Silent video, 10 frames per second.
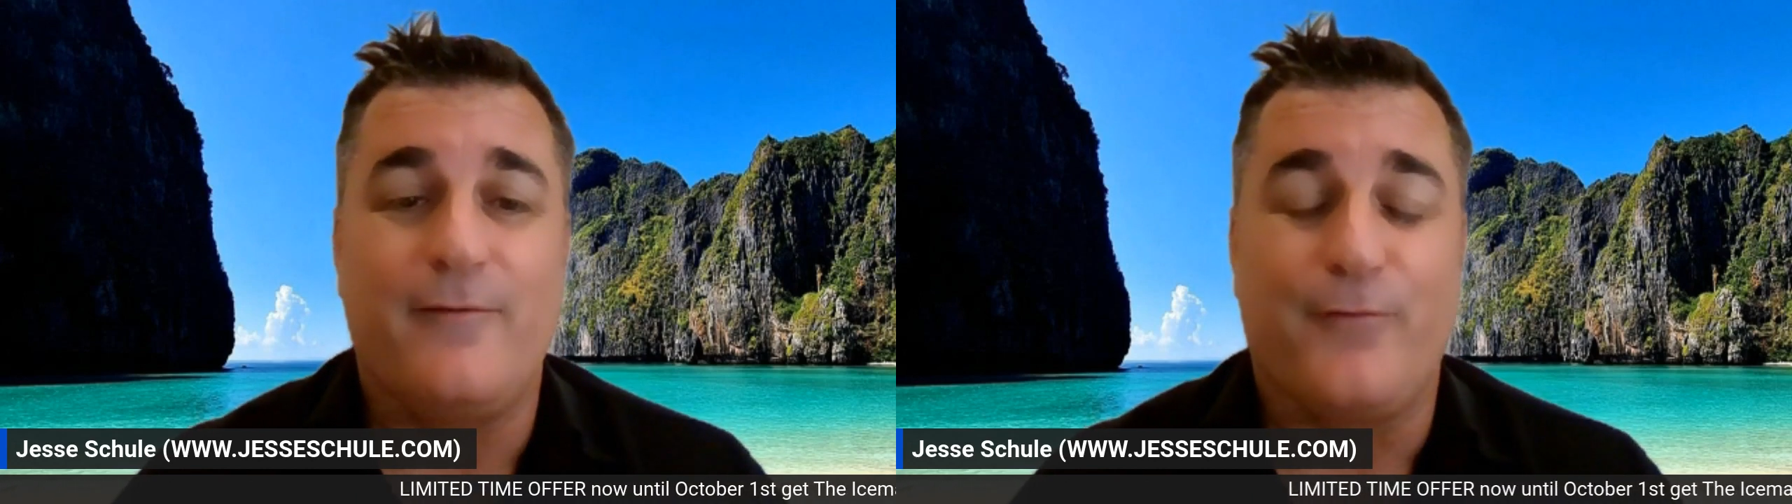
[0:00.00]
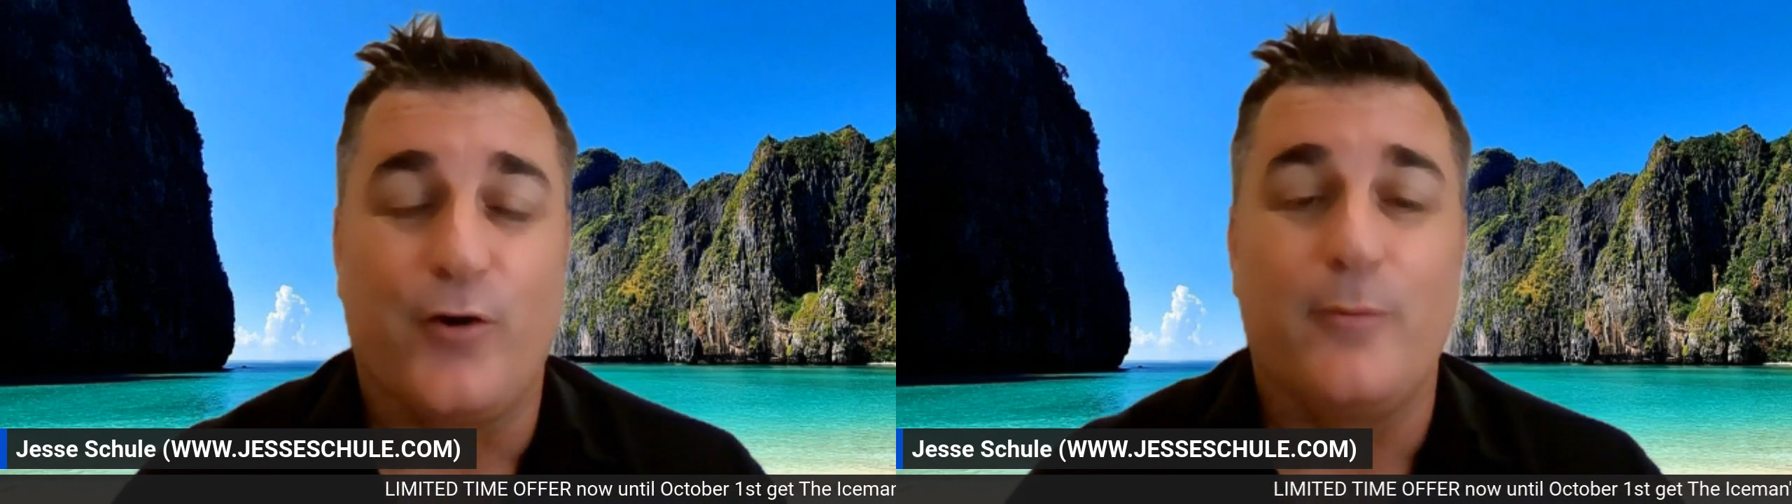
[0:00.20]

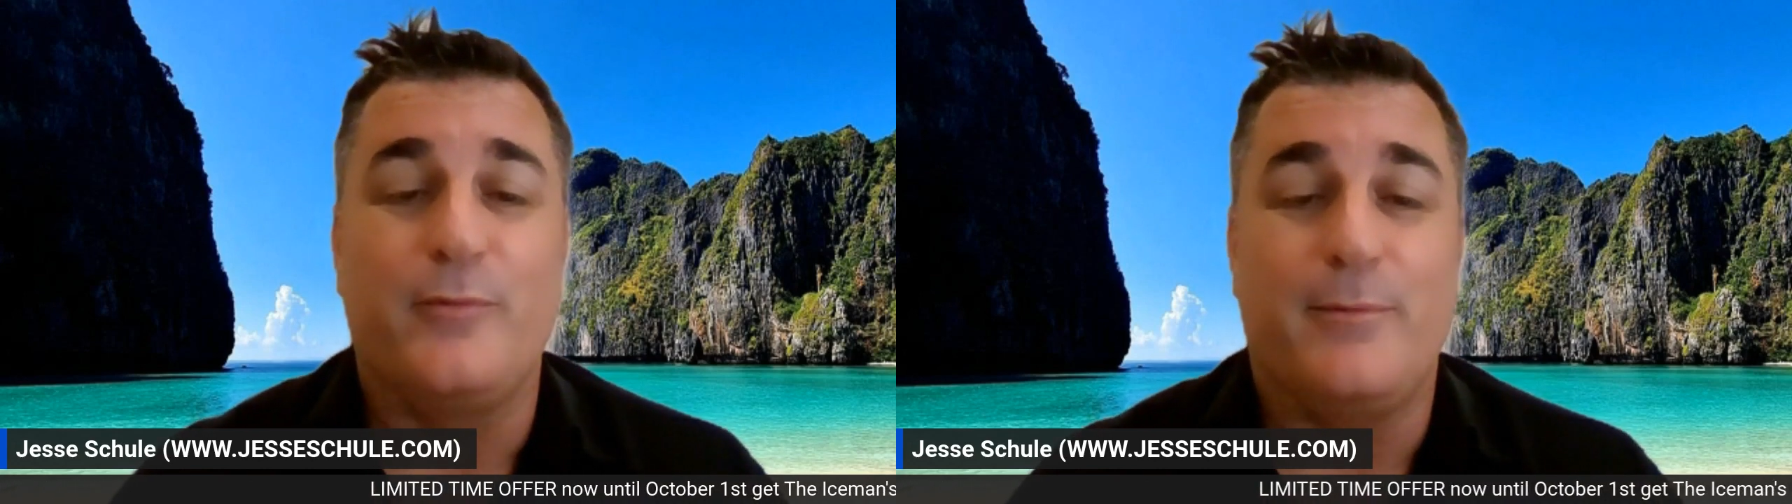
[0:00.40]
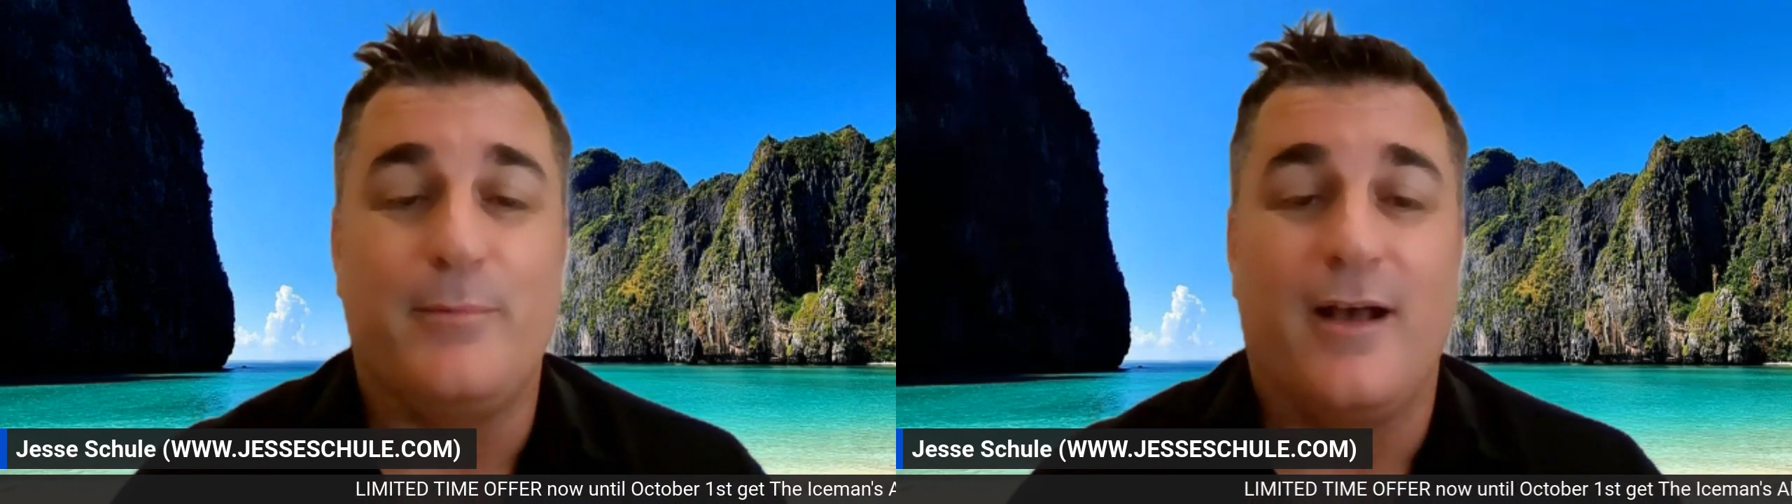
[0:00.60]

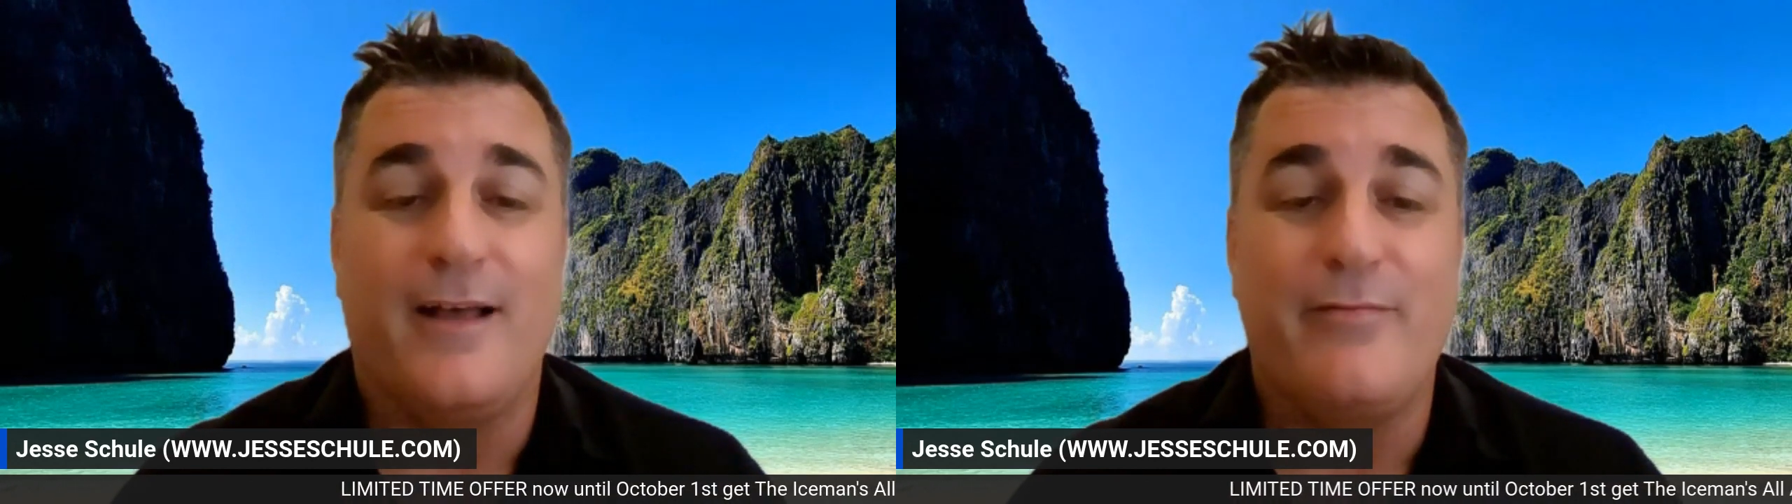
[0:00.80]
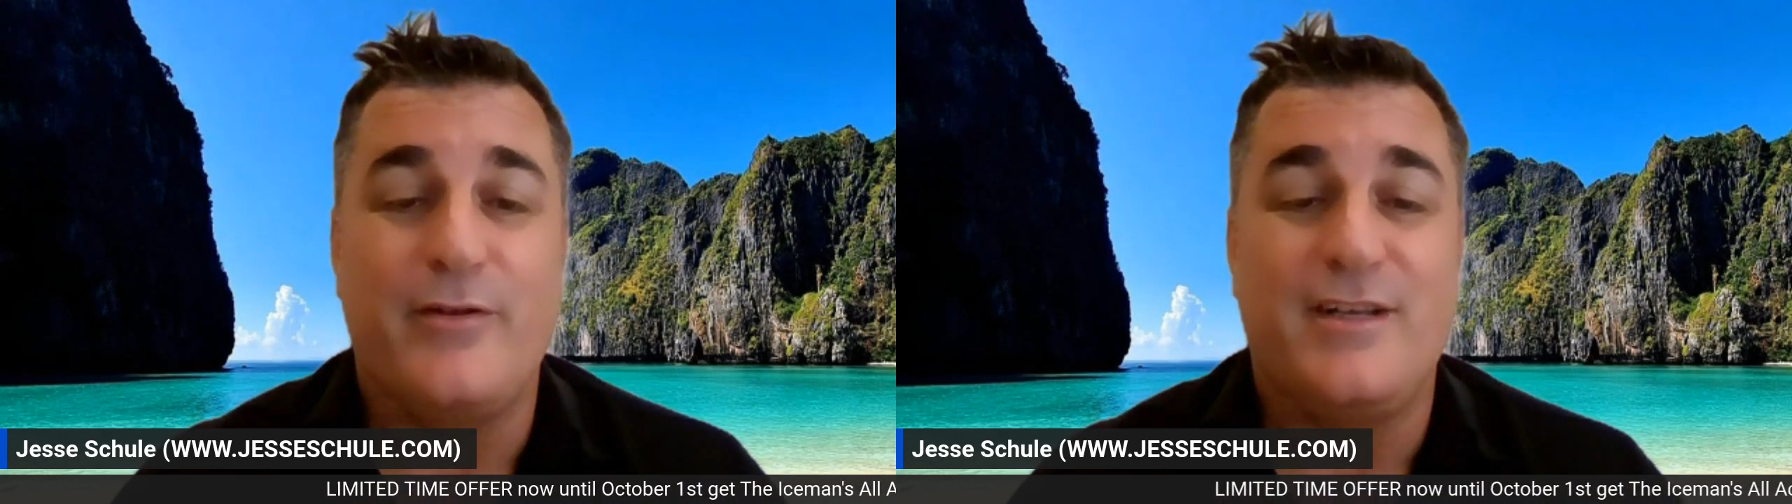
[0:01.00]
firmly behind the